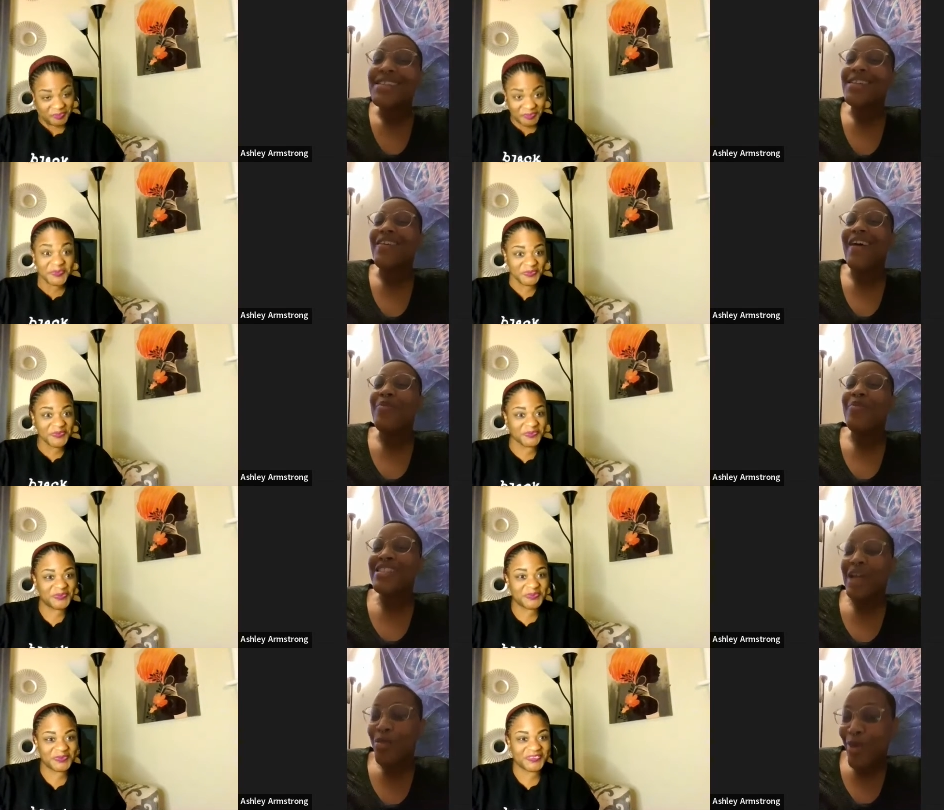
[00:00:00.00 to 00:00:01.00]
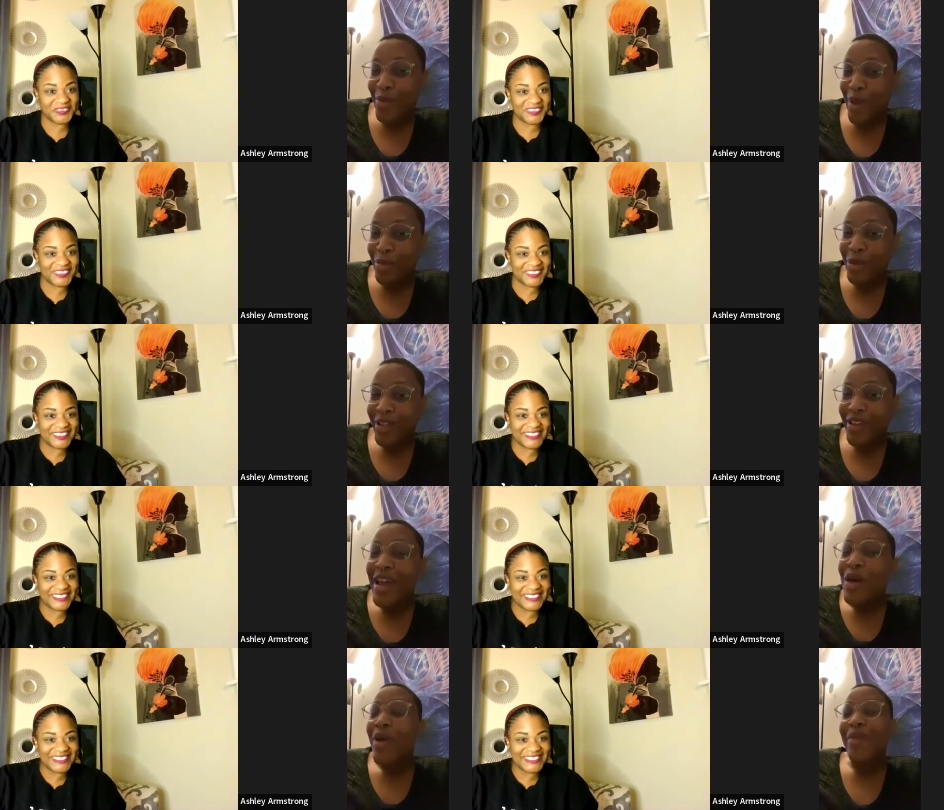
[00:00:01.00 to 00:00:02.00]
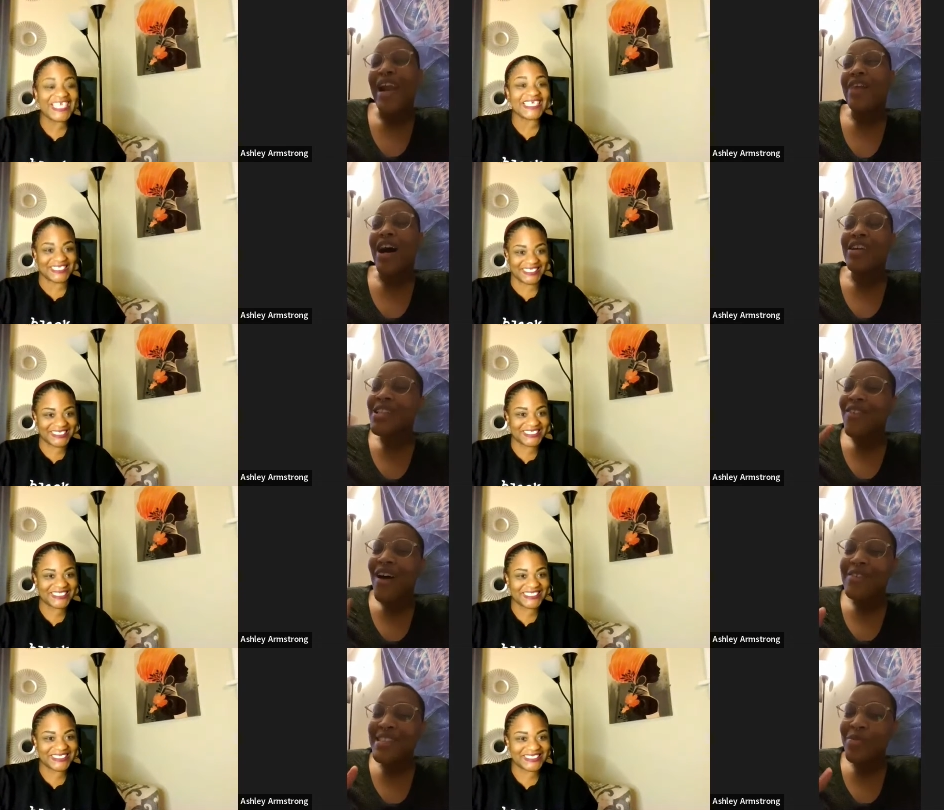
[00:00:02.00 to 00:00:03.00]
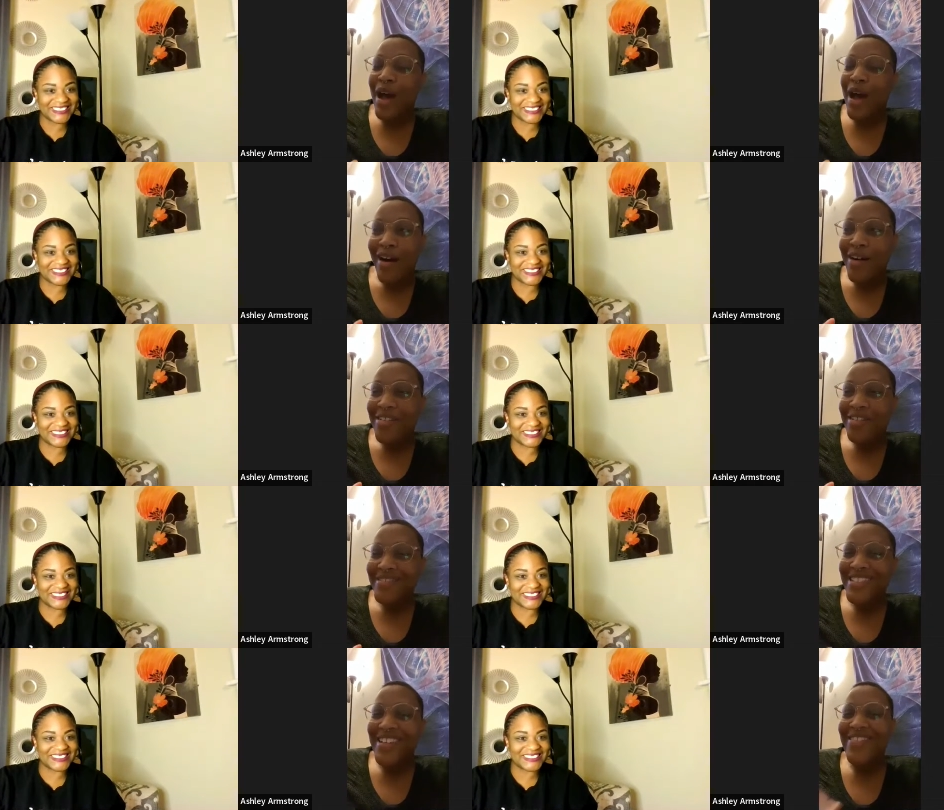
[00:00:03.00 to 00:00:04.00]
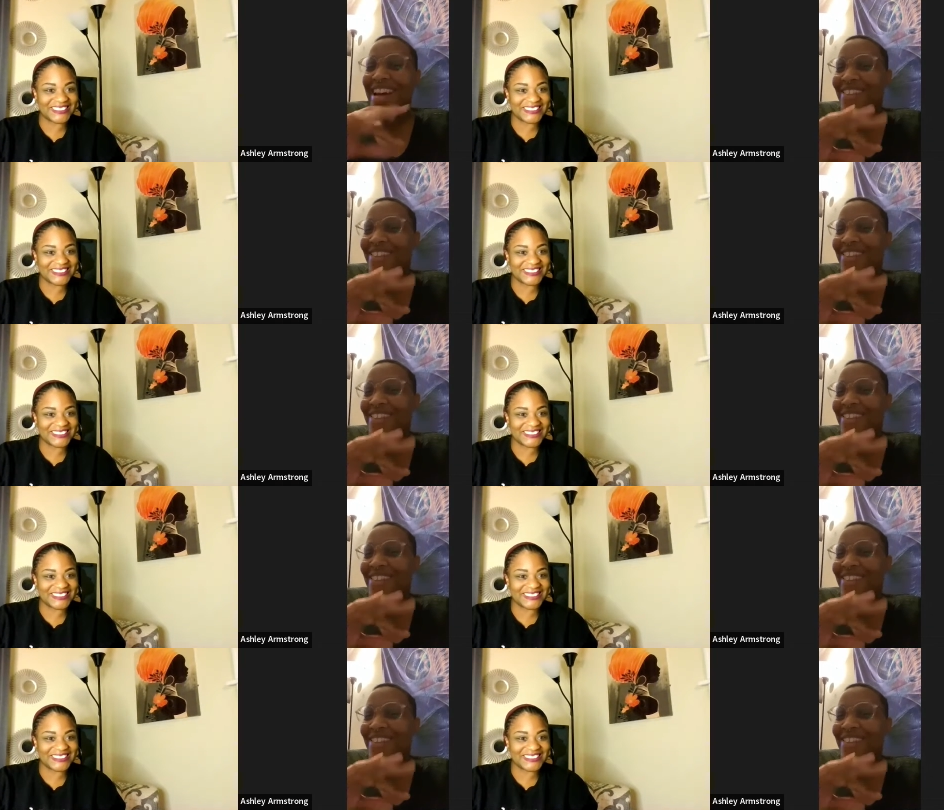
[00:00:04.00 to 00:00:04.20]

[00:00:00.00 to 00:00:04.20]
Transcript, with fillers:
Speaker 1: So mm-hmm. I make sure I bring my book. But yes. I've also hosted my own, so that